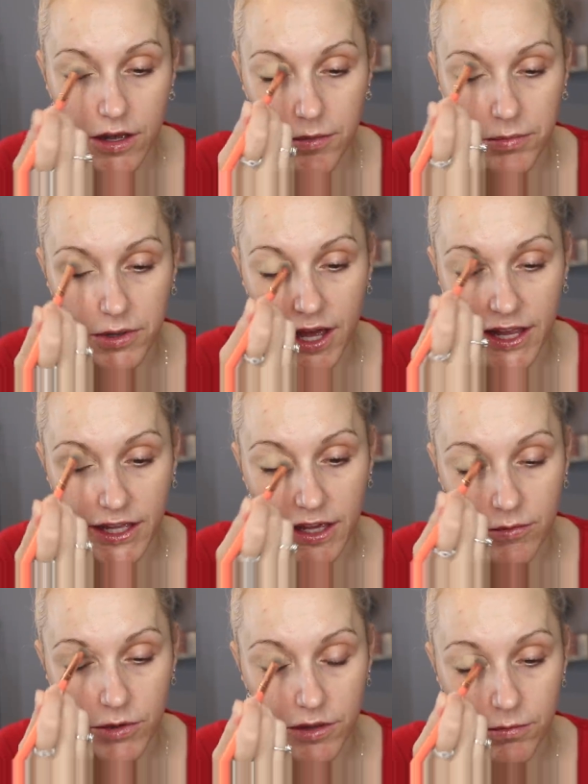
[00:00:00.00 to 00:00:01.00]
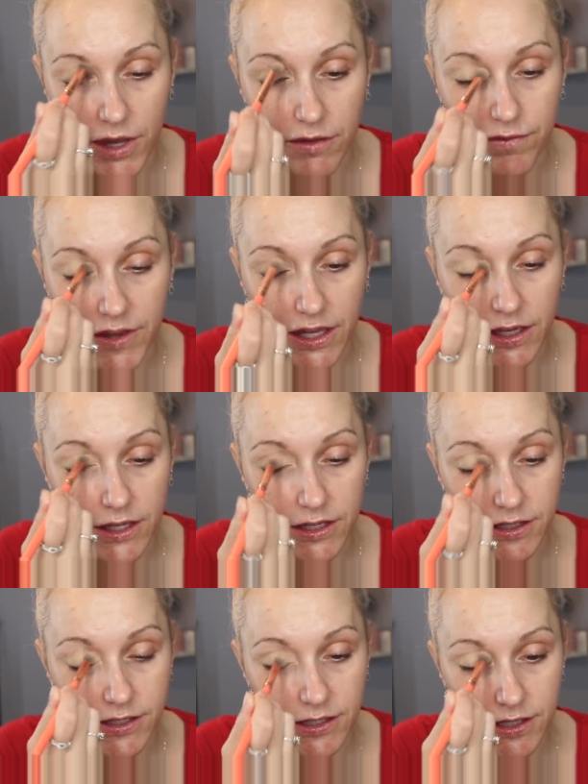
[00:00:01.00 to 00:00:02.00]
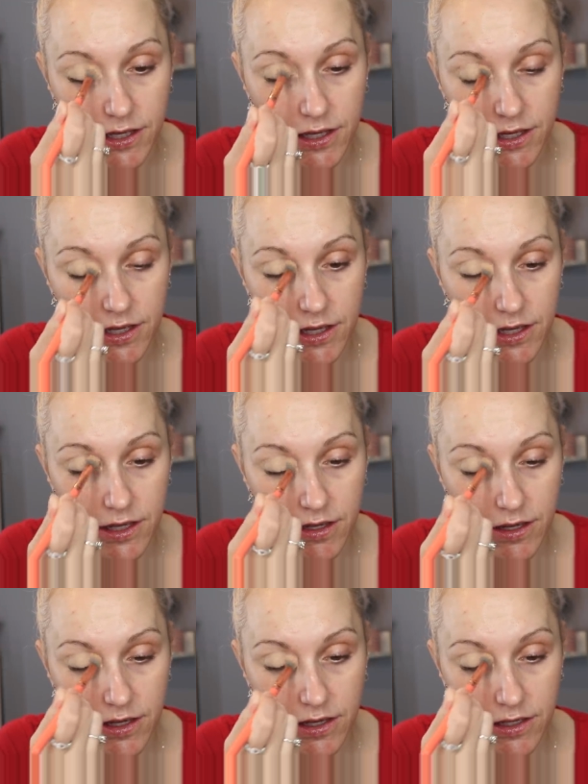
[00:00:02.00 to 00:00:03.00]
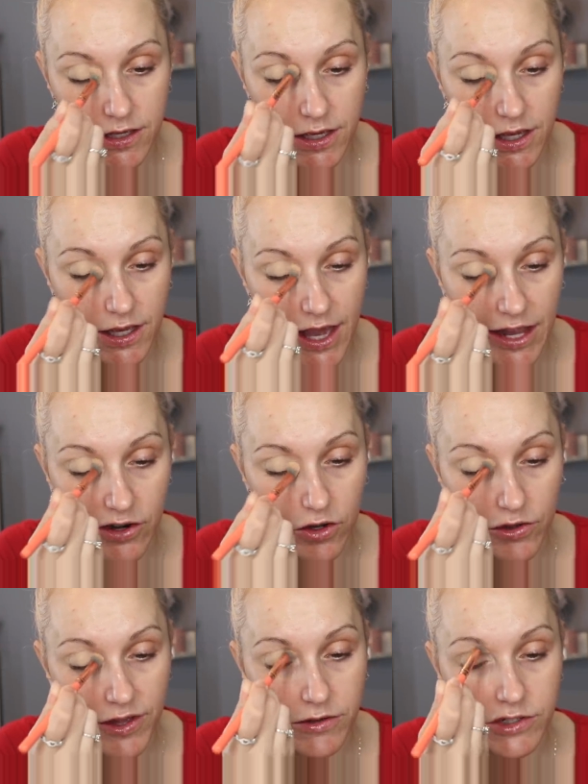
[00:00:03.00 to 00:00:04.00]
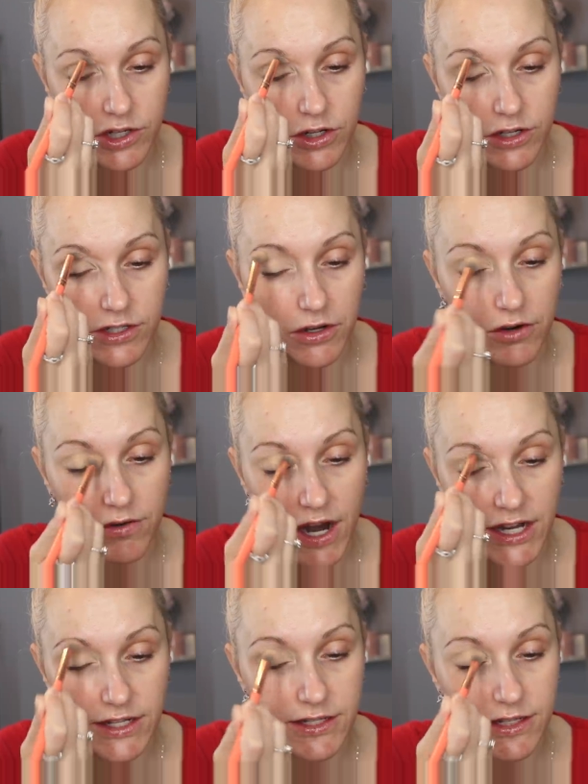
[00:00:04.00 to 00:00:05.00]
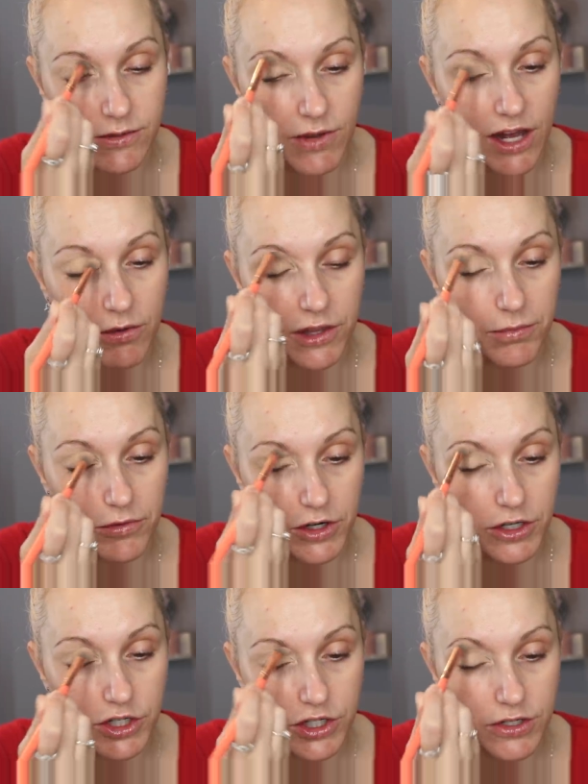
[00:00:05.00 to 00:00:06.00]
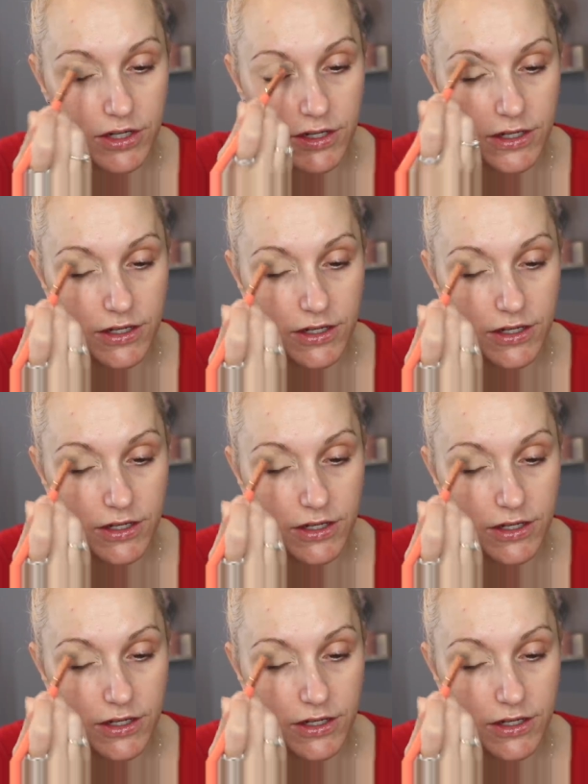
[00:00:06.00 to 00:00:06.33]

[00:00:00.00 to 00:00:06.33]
applying it with my fingers. You can get in all those nooks and crannies as well with a brush.